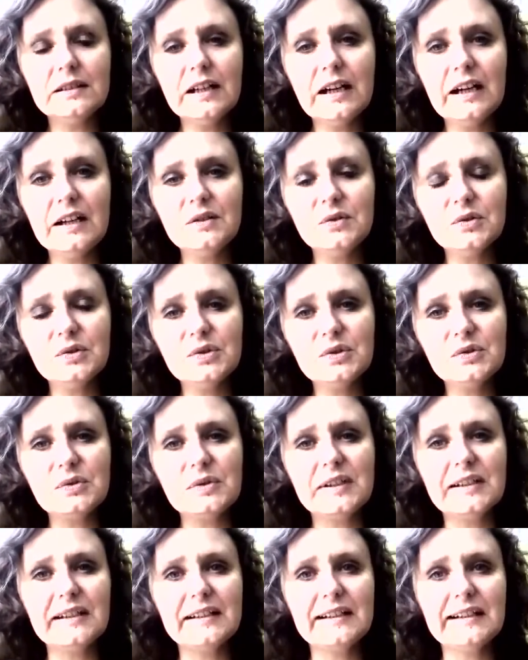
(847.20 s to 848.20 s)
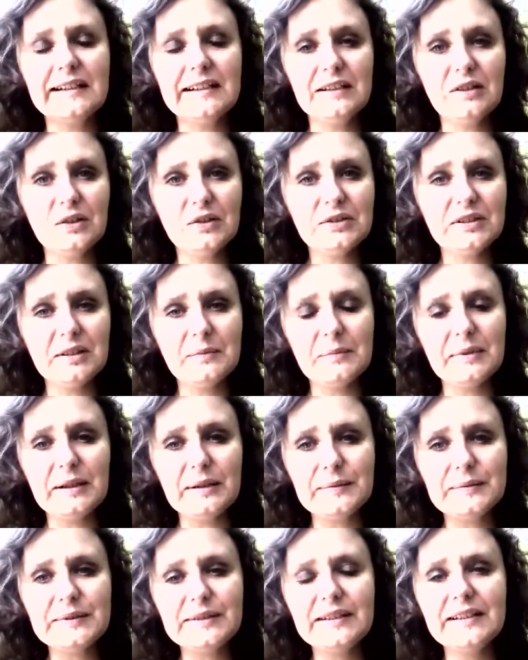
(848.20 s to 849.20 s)
I used to care a lot
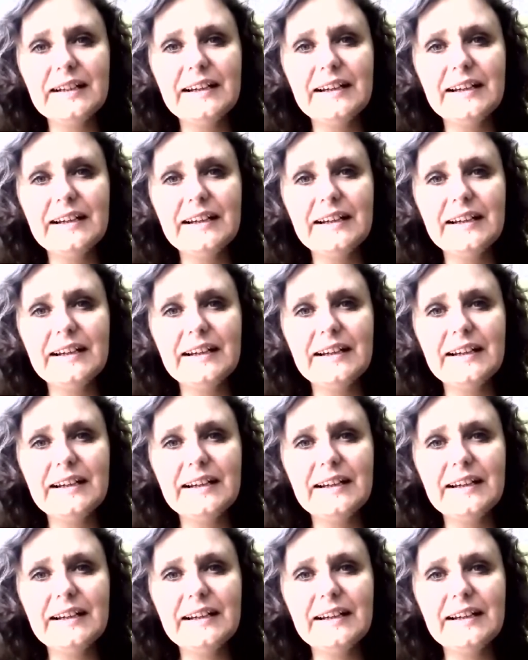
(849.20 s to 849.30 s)
about